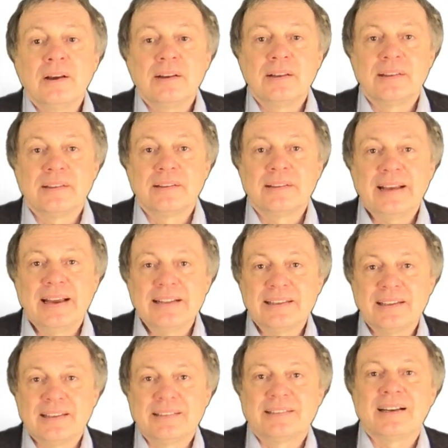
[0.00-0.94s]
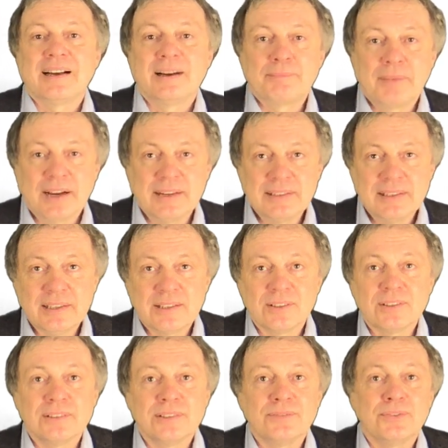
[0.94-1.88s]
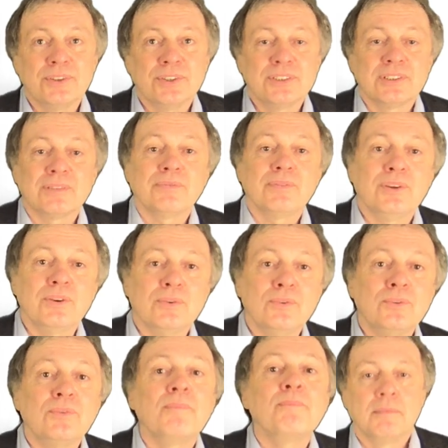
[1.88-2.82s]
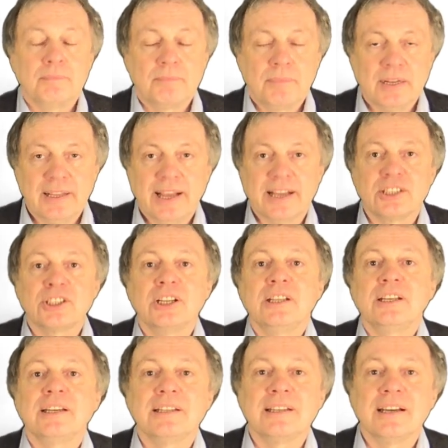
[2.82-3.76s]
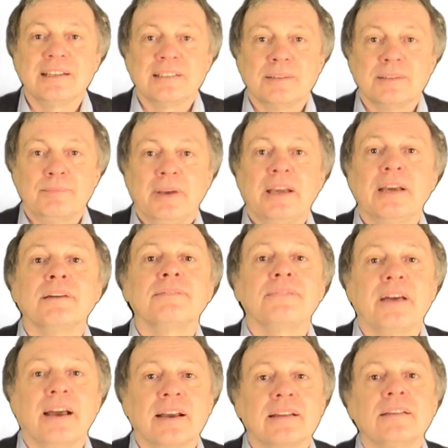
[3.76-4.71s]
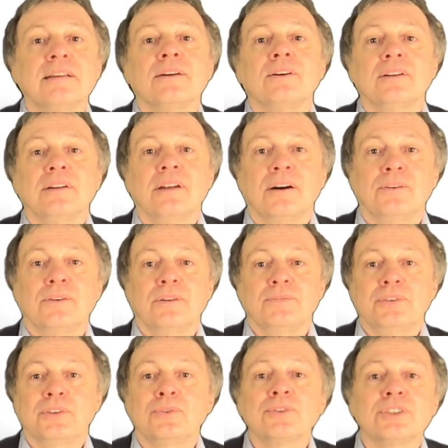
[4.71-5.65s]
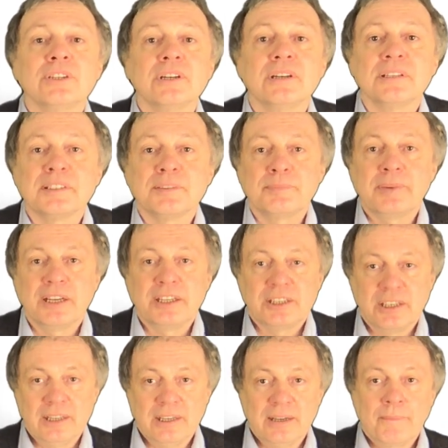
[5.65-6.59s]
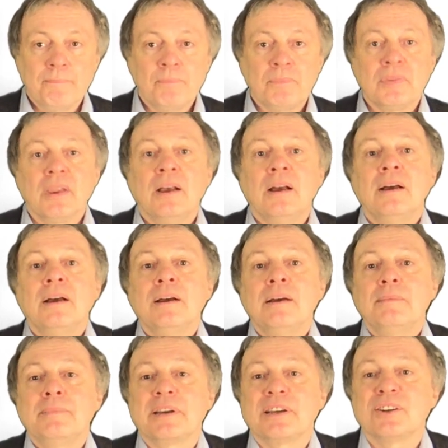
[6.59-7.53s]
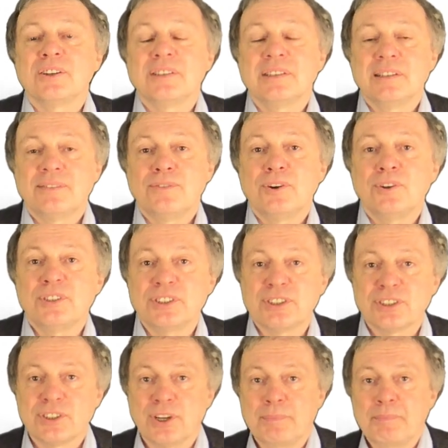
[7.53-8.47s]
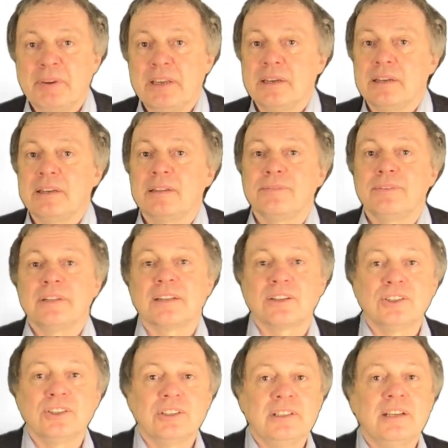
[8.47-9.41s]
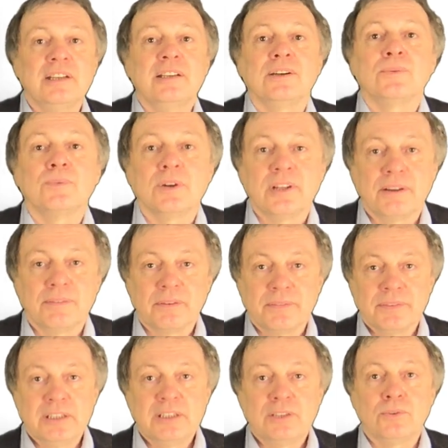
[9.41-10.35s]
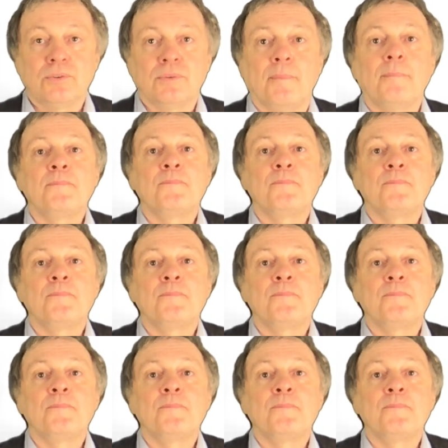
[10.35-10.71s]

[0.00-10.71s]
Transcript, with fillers: that dramatic on the first view, but actually it has a big effect on our future, especially because it won't stop here, it will continue whatever we do.